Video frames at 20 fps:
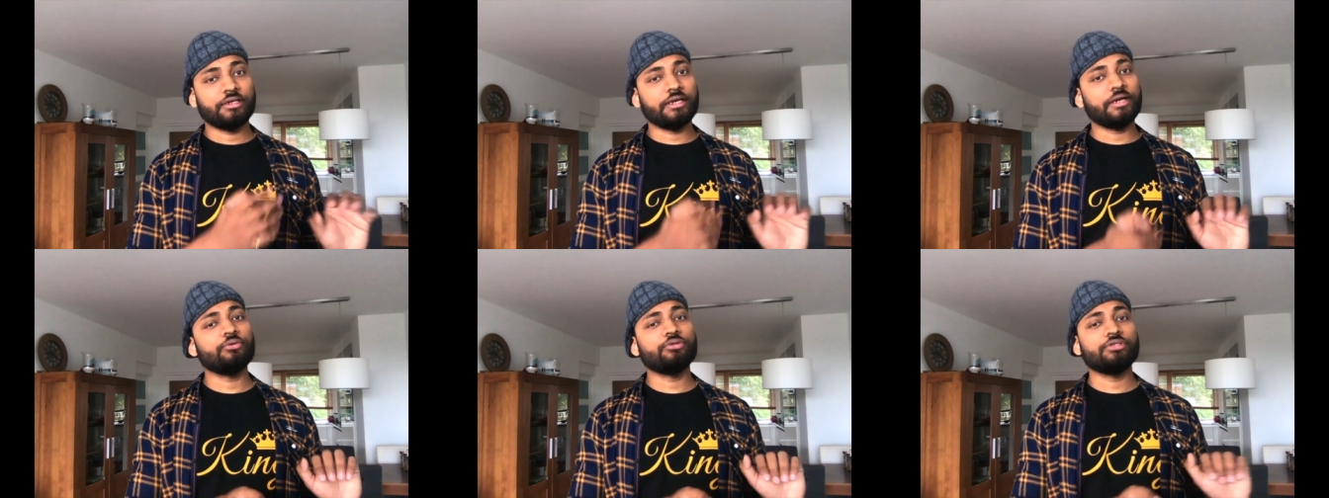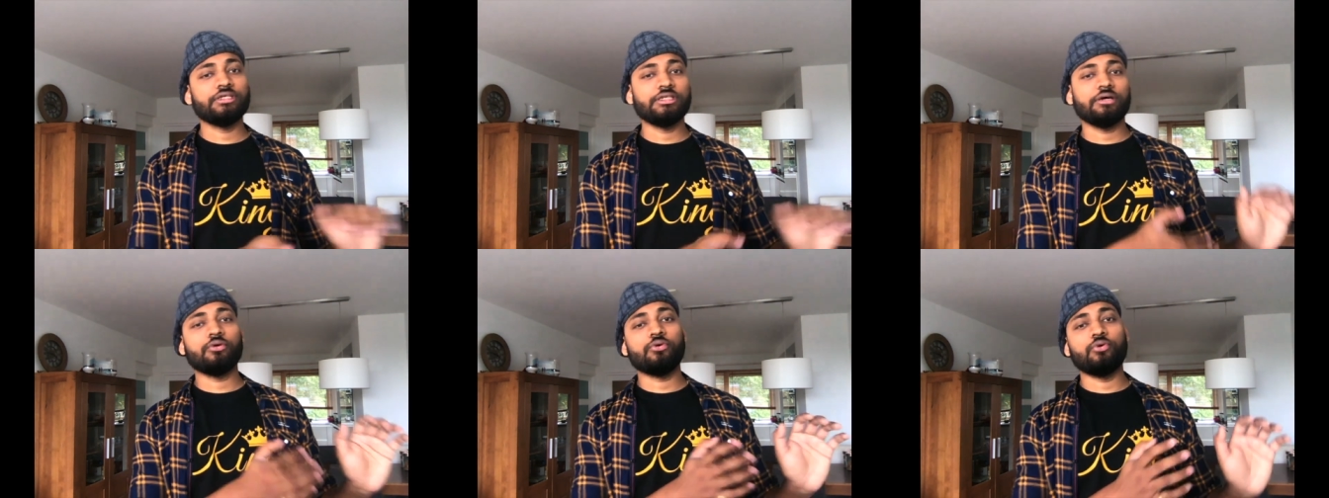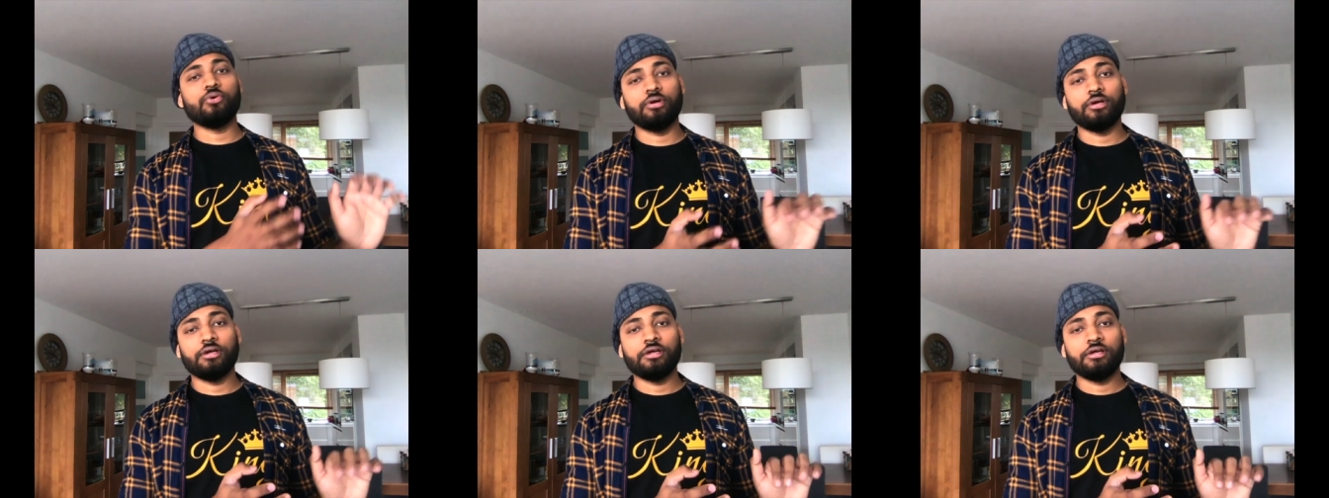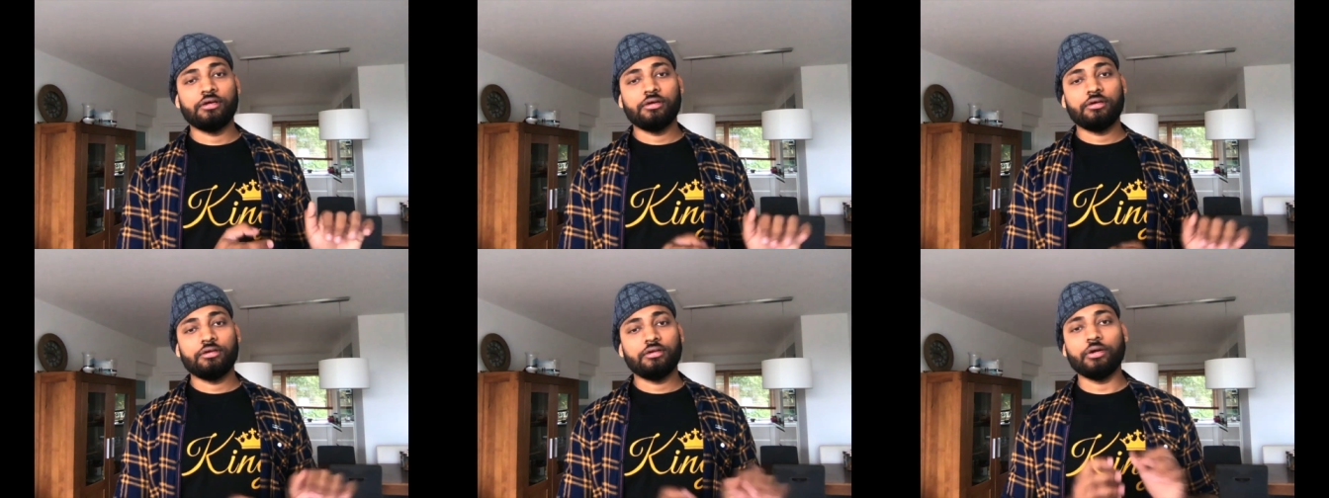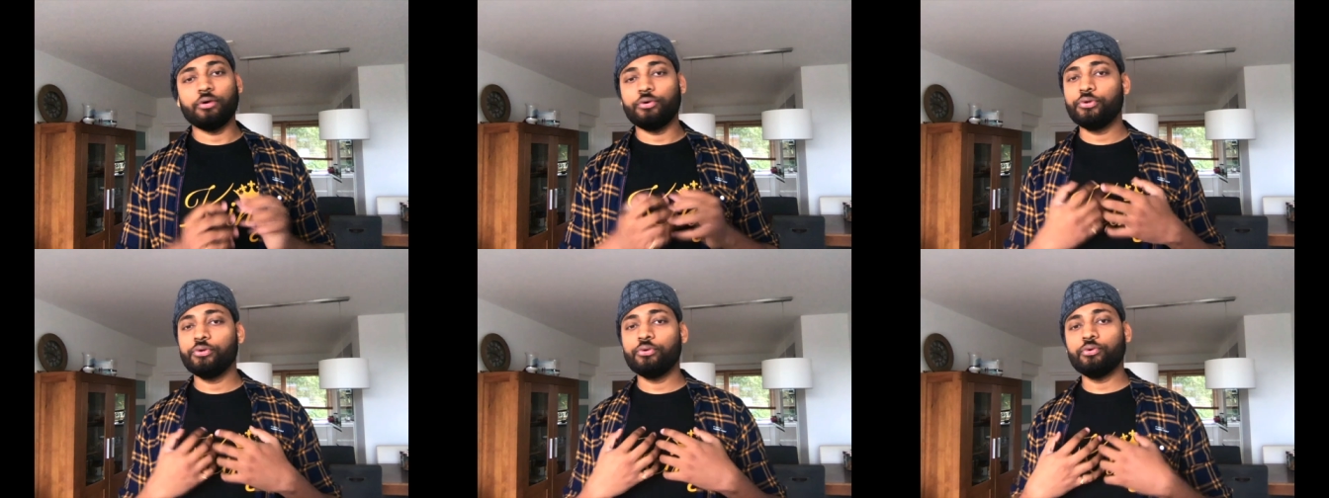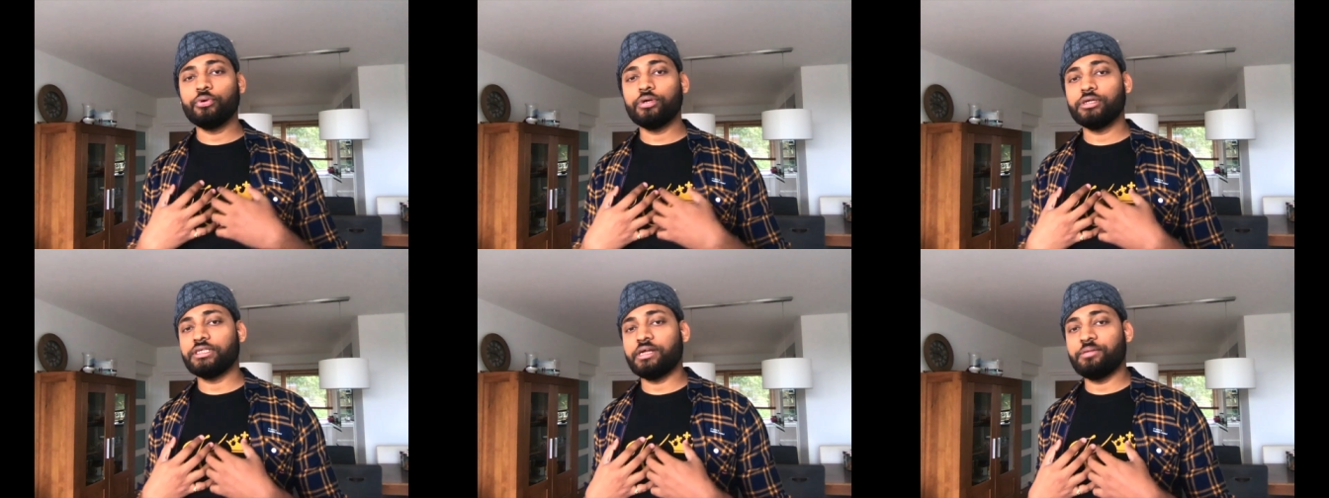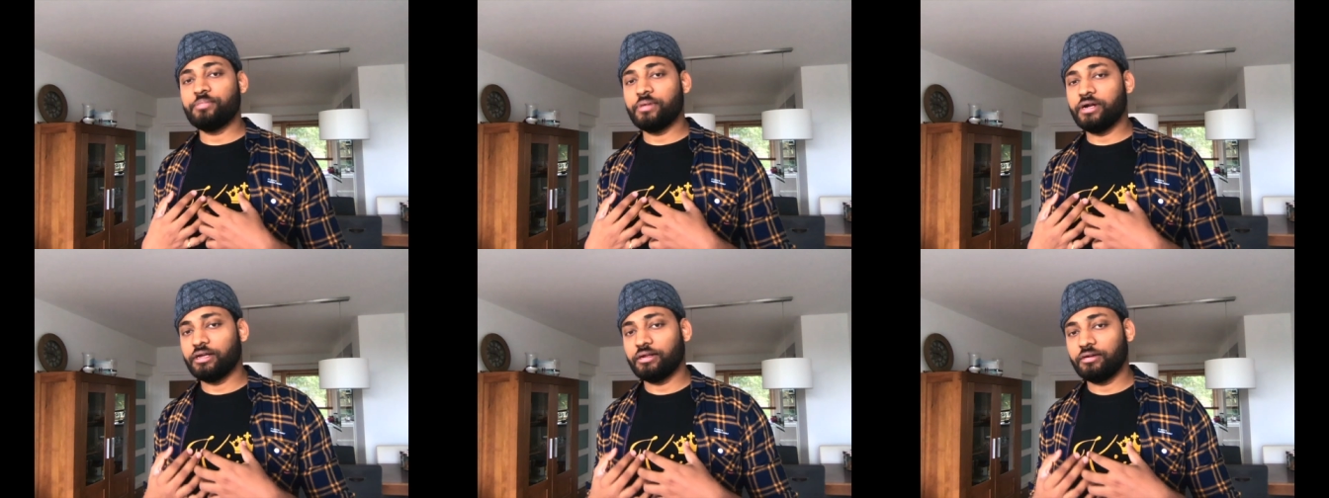Try to see the code. Now you know
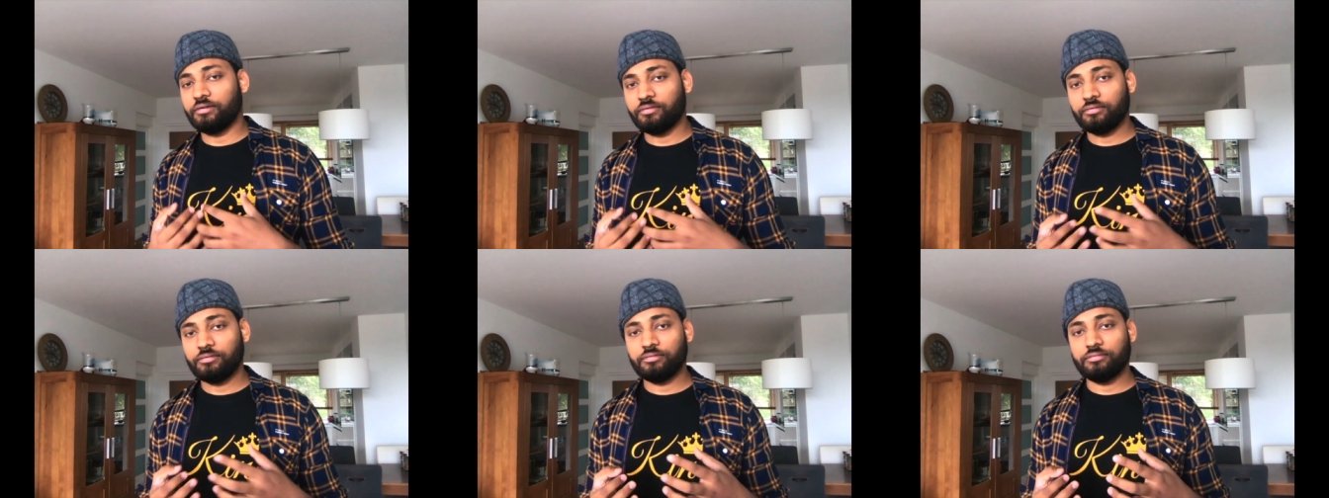design pattern.